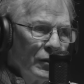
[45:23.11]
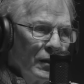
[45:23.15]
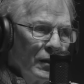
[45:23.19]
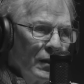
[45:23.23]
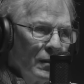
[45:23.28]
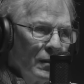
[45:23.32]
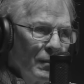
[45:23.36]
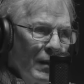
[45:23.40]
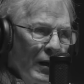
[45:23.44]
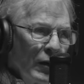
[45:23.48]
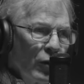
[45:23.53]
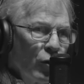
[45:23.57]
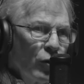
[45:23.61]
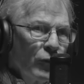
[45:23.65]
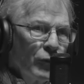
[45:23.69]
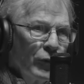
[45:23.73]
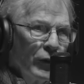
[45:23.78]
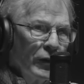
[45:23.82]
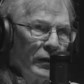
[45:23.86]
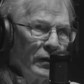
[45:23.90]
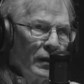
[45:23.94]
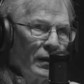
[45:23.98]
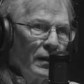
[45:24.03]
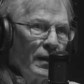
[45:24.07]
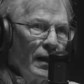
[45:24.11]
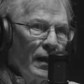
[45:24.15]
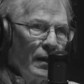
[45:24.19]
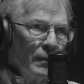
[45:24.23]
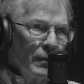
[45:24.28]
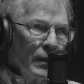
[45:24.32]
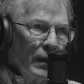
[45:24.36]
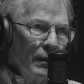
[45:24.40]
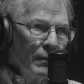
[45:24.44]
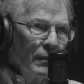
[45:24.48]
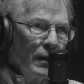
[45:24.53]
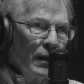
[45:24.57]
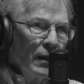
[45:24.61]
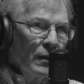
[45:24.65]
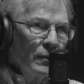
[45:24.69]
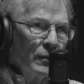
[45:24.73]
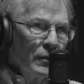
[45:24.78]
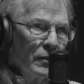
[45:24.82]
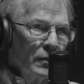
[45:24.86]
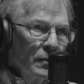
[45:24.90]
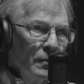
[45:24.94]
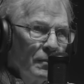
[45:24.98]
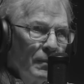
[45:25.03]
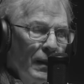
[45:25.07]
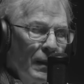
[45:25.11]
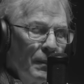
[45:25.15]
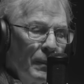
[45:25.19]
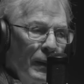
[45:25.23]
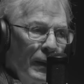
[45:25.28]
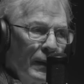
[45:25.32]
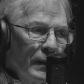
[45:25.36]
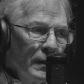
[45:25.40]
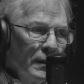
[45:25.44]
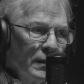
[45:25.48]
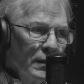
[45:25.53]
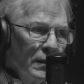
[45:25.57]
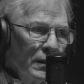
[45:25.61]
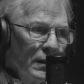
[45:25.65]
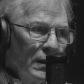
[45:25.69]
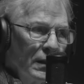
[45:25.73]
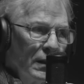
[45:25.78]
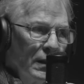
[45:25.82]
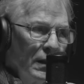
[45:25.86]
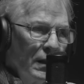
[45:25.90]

My girlfriend at the time came down with my parents.